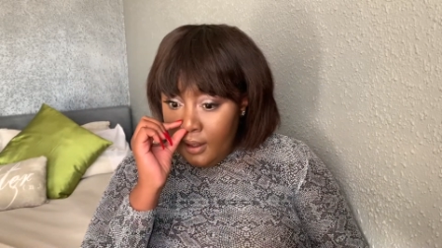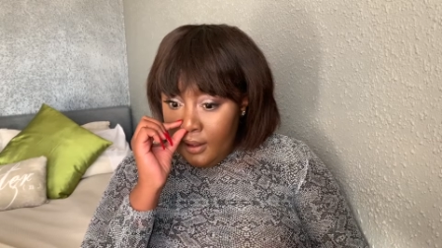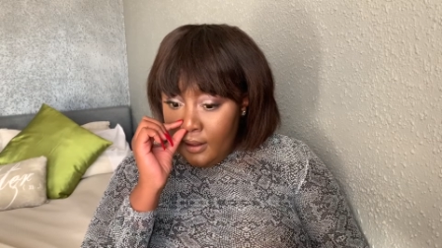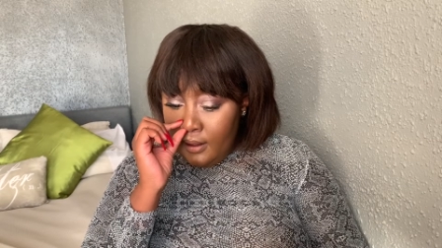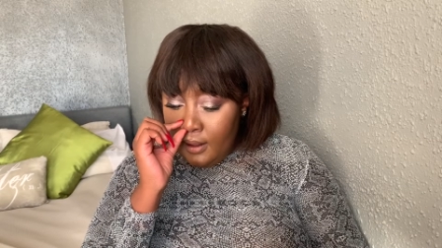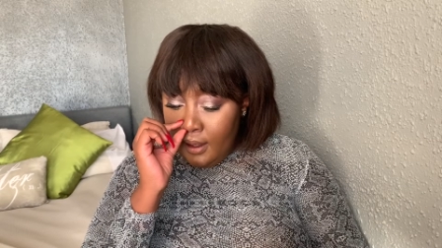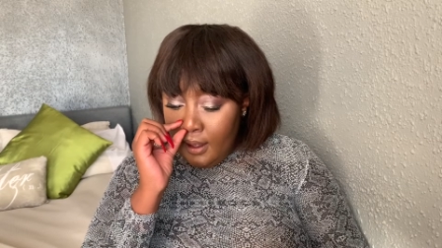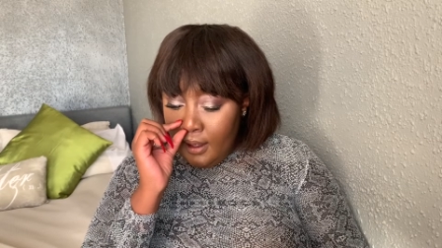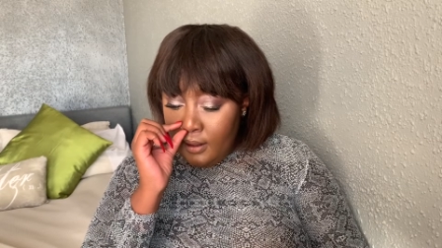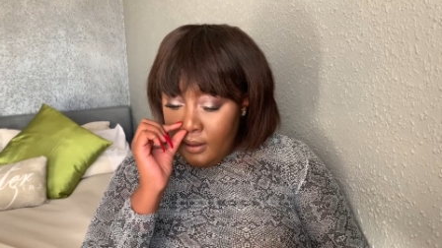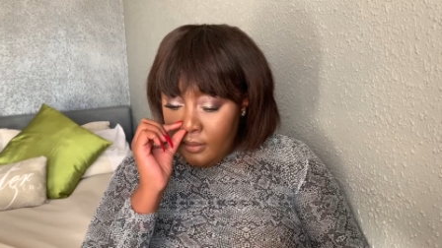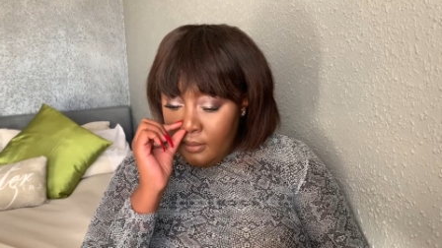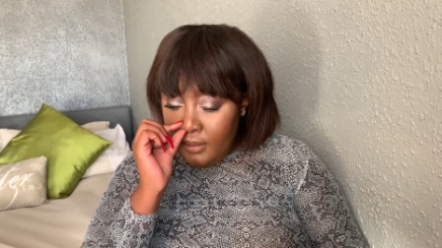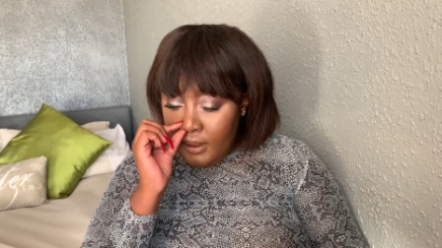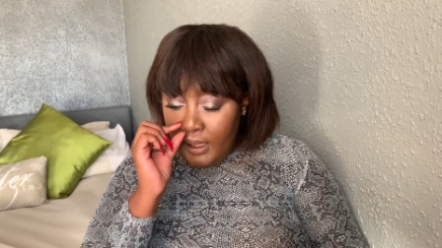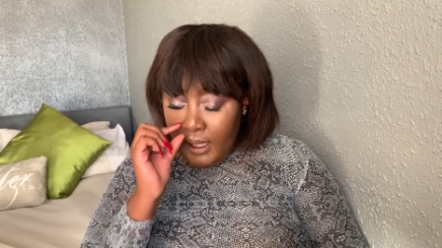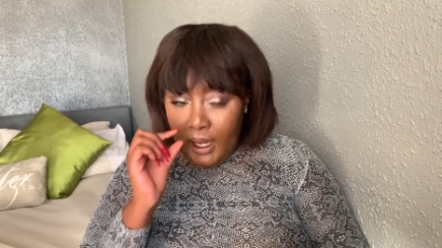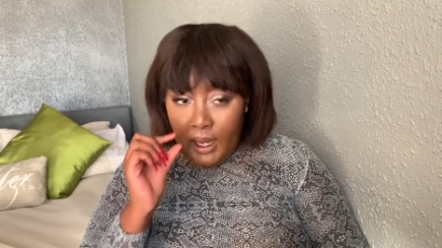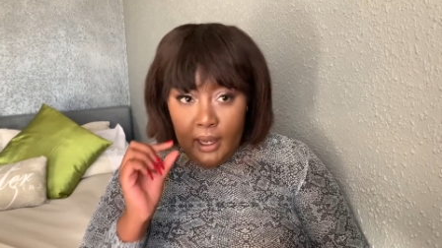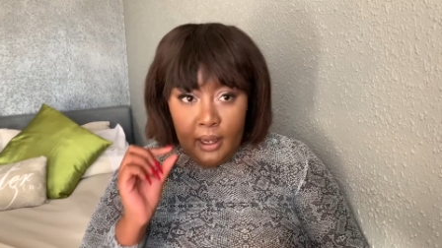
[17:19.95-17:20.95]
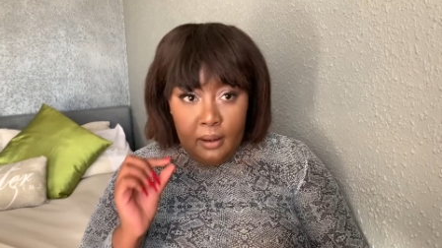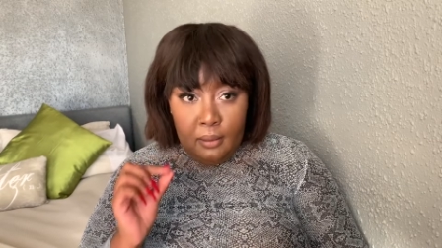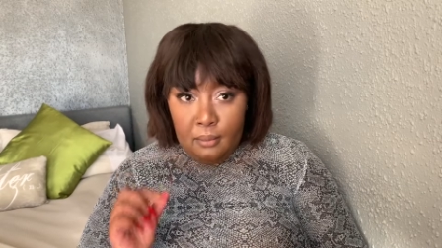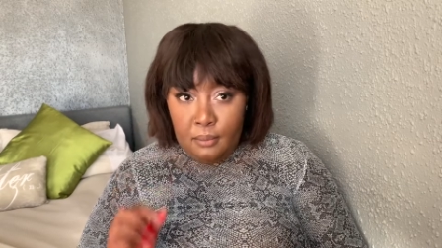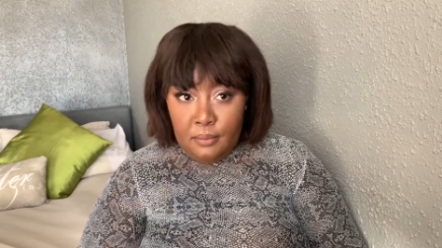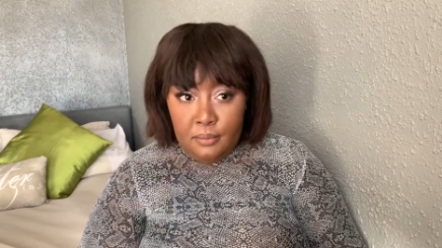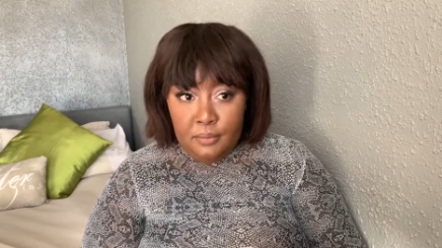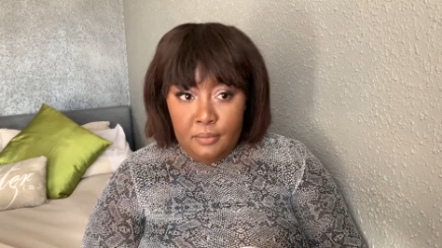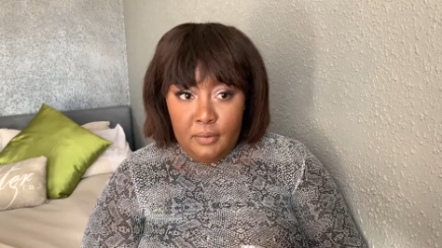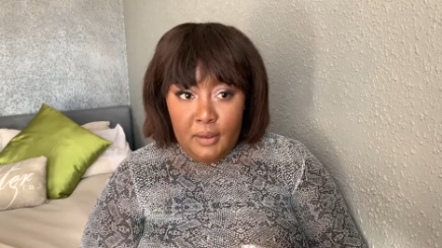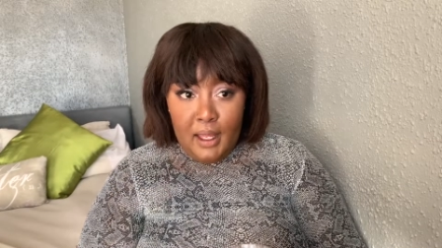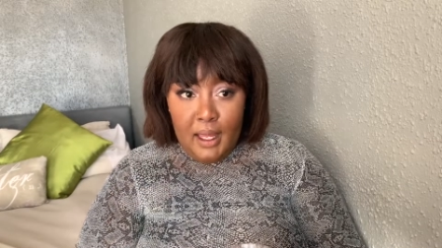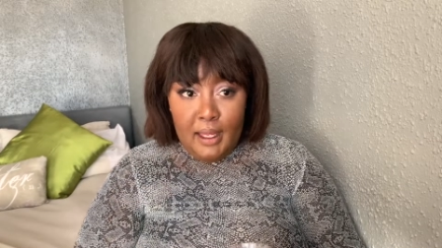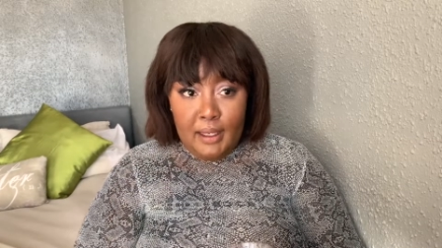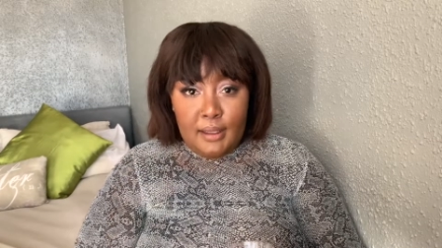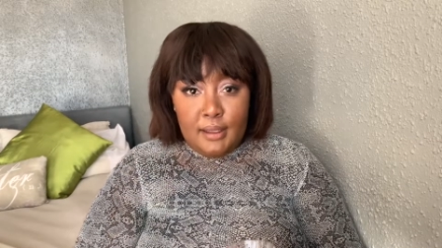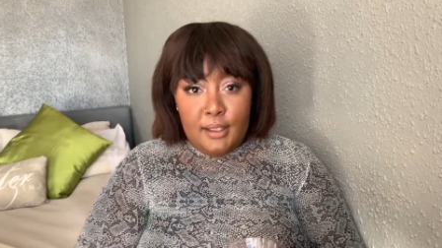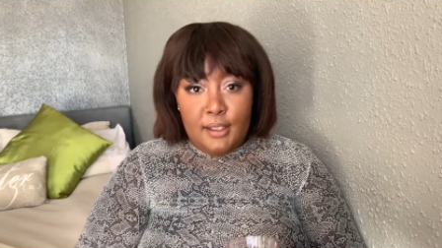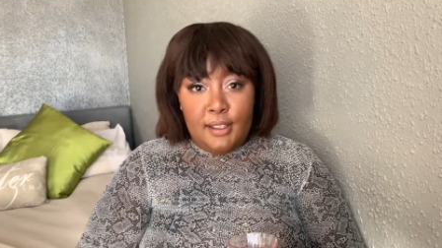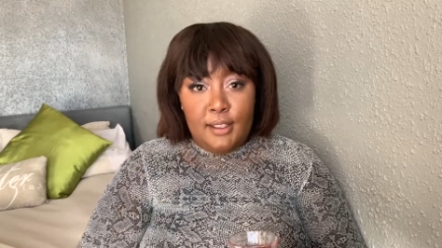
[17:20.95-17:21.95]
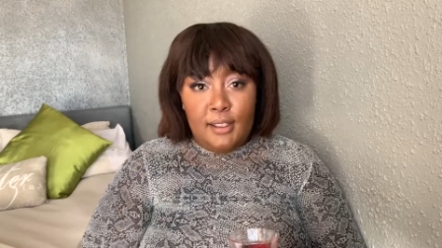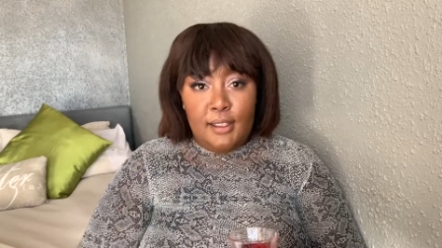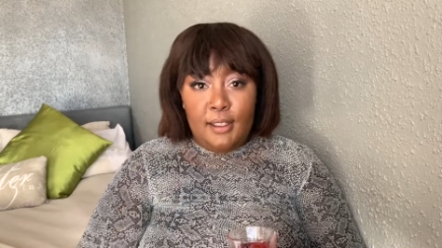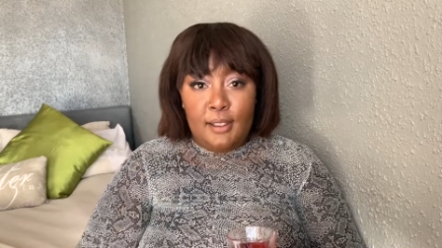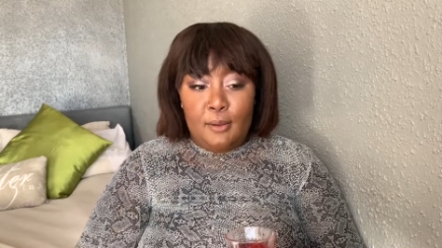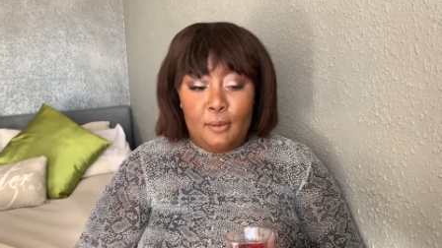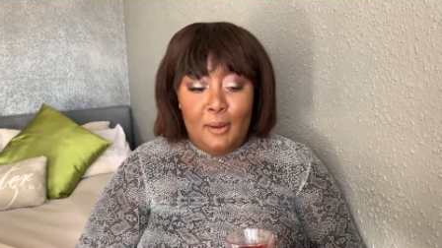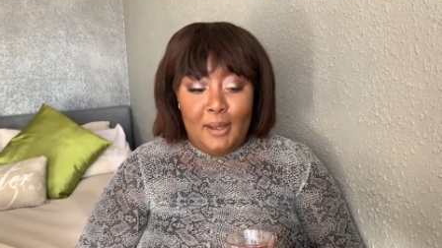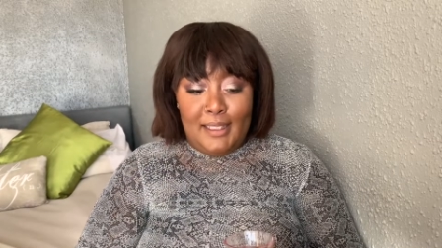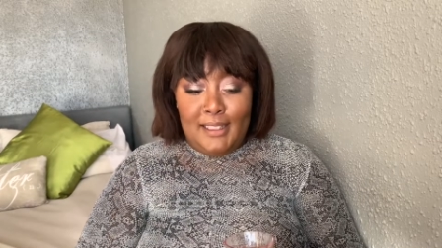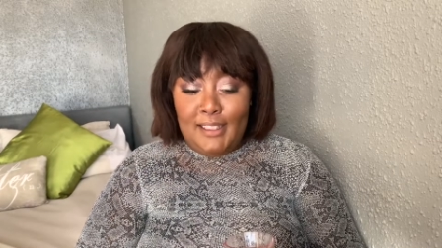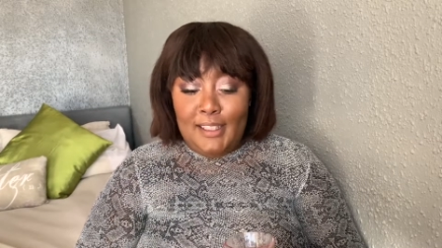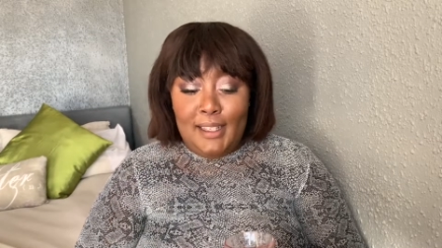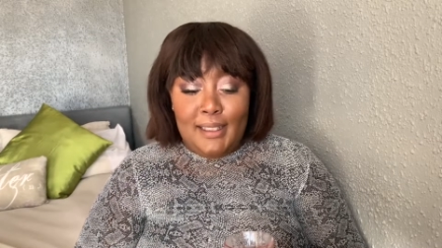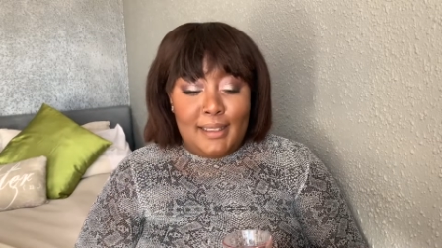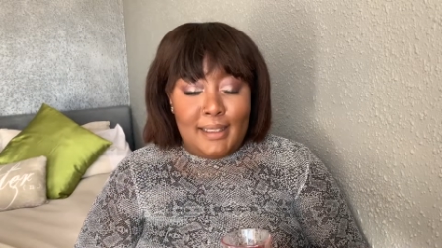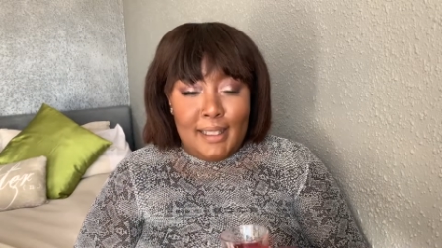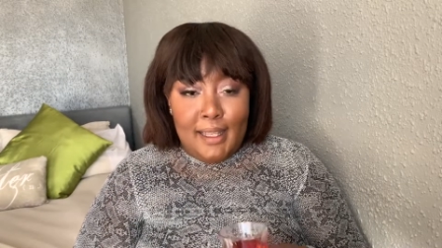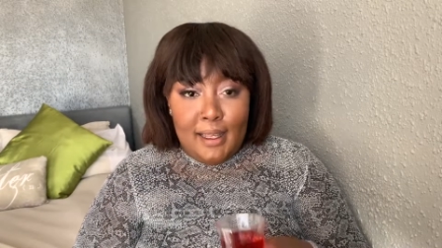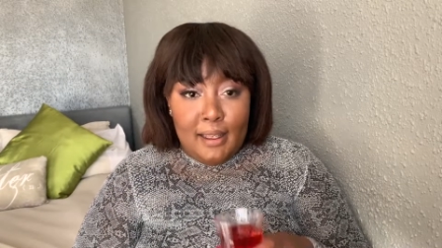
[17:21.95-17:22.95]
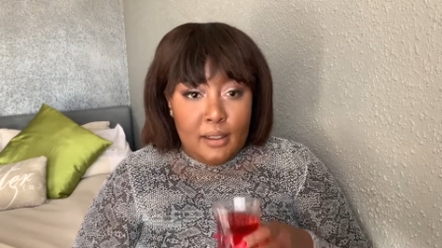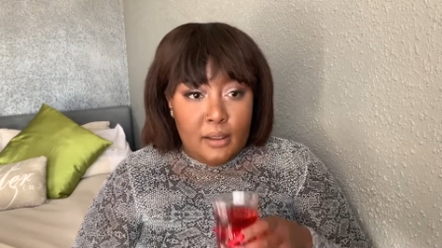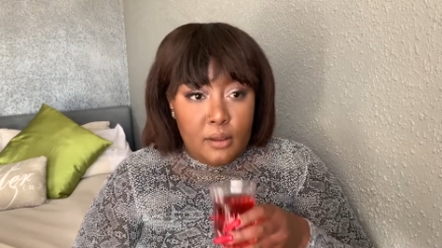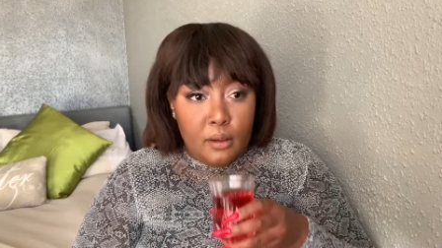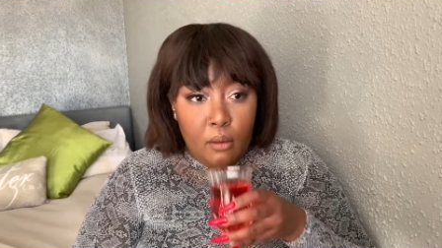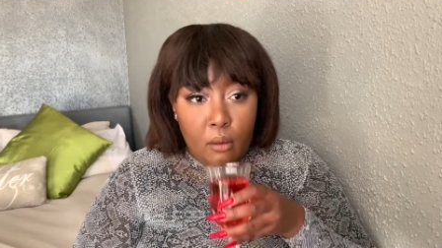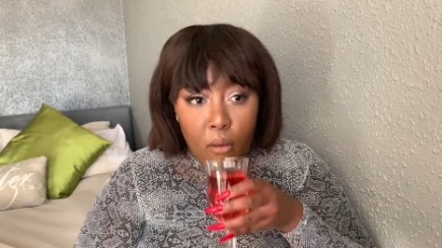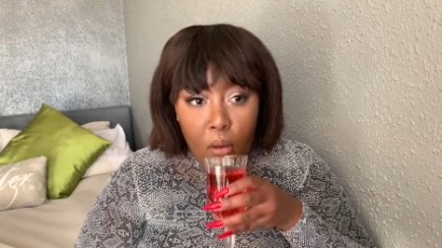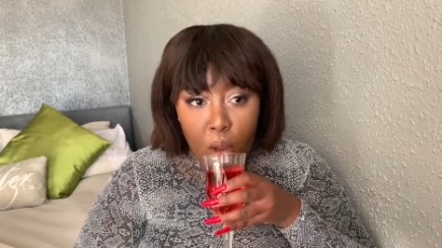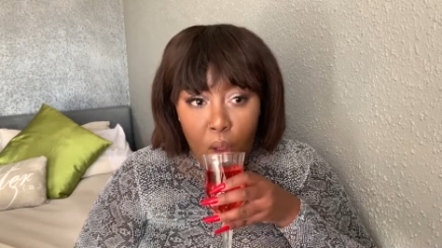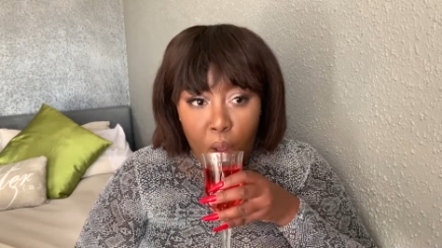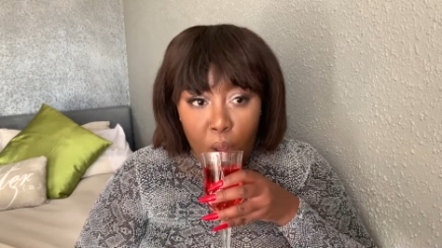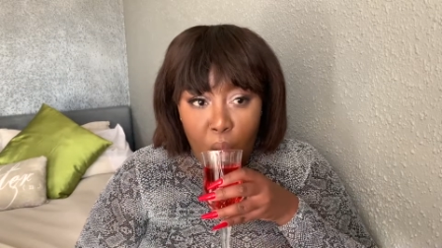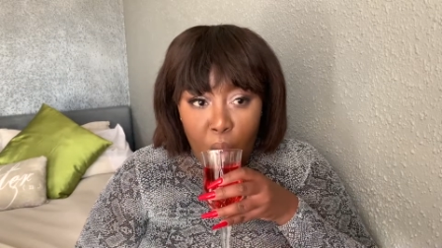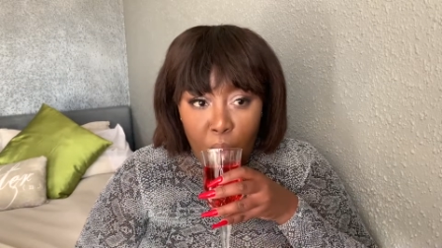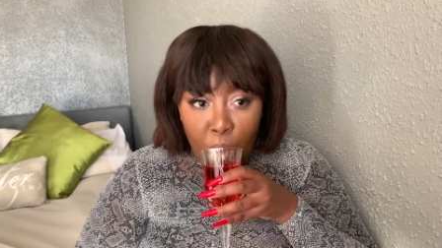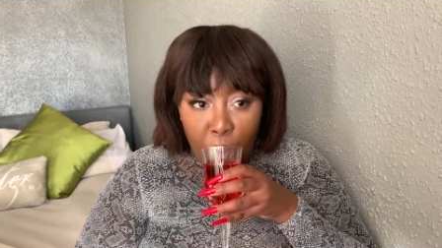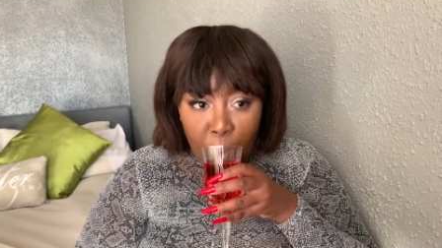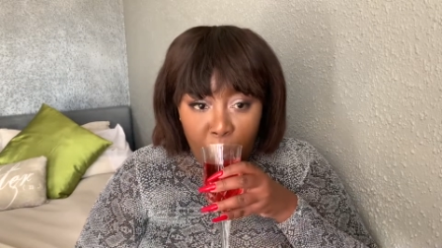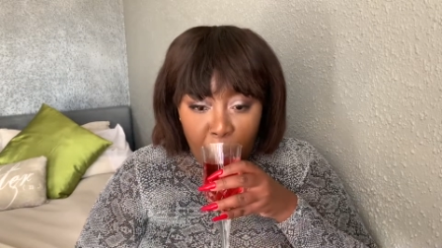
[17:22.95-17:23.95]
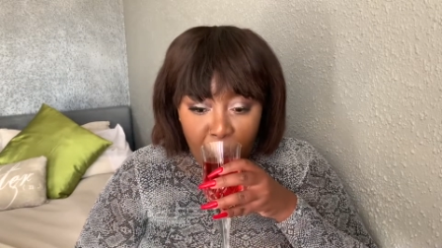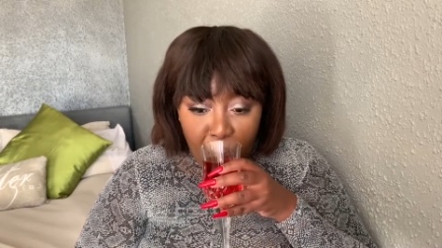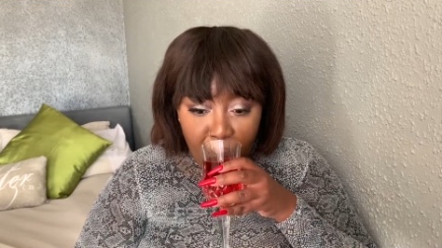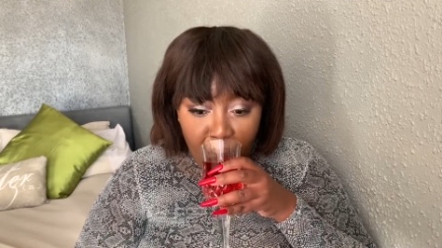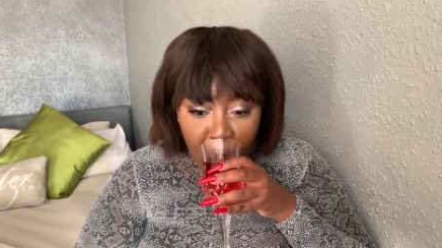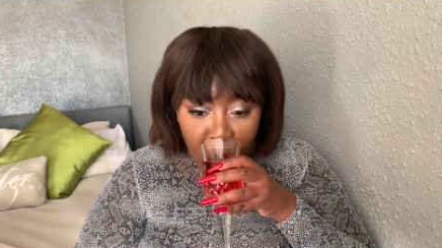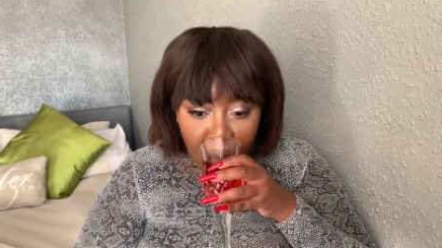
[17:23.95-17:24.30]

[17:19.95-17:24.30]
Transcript: that became that it was just that hmm?